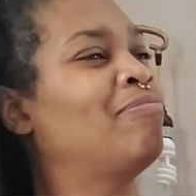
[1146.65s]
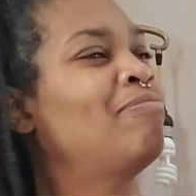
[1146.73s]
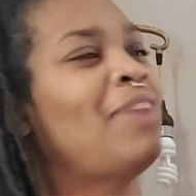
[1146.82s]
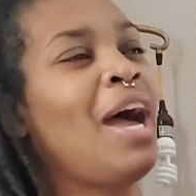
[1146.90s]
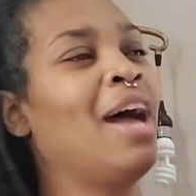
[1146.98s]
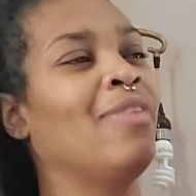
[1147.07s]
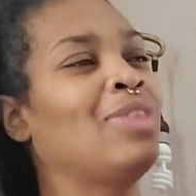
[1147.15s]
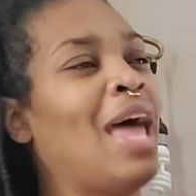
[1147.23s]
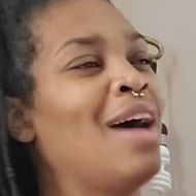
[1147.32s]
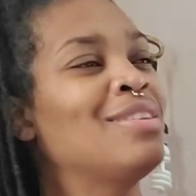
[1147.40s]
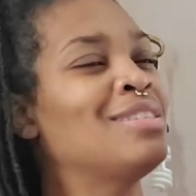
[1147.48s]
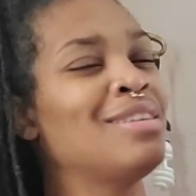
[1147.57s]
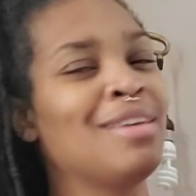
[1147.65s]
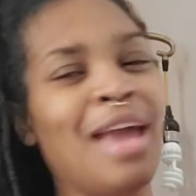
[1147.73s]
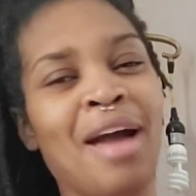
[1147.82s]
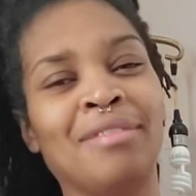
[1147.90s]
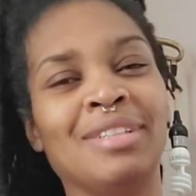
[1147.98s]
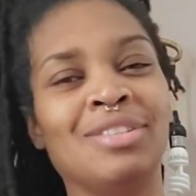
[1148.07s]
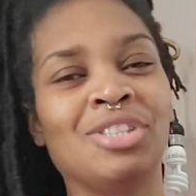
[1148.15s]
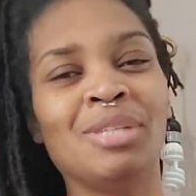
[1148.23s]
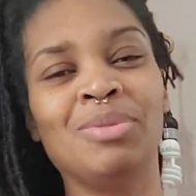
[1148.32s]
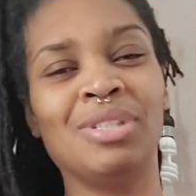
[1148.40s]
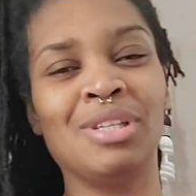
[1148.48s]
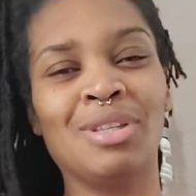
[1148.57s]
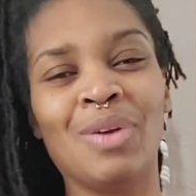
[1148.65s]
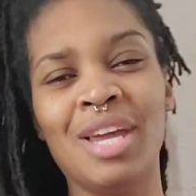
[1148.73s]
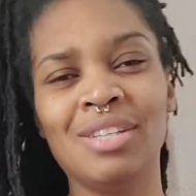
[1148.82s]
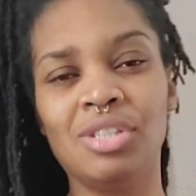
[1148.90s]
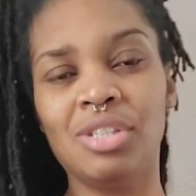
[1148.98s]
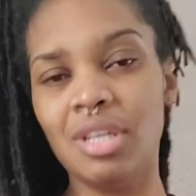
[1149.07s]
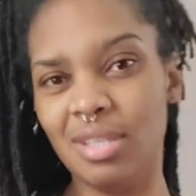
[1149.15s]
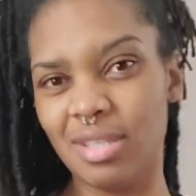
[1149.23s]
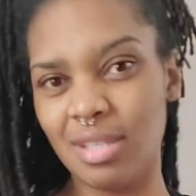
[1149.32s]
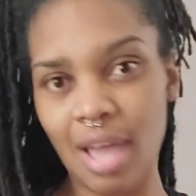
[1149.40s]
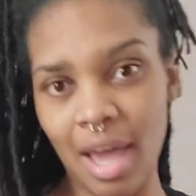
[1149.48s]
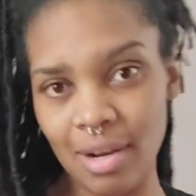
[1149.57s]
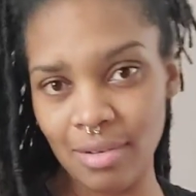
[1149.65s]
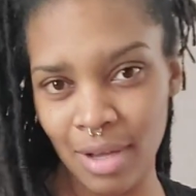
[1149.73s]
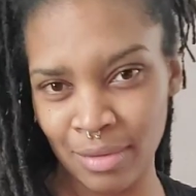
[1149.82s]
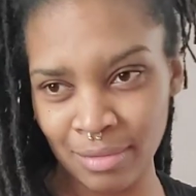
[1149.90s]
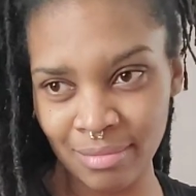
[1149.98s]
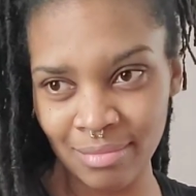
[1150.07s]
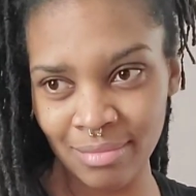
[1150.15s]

5,000 count Egyptian thread sheets. I don't know.